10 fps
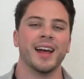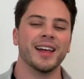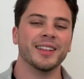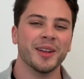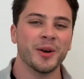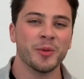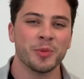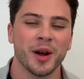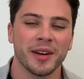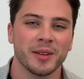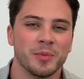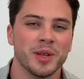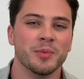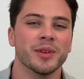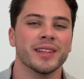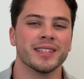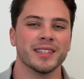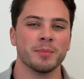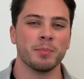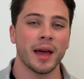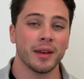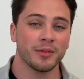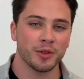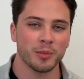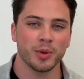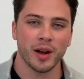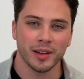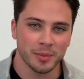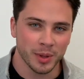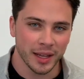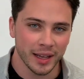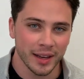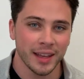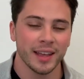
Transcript: Hello product people, this is Ben from ProductPlan,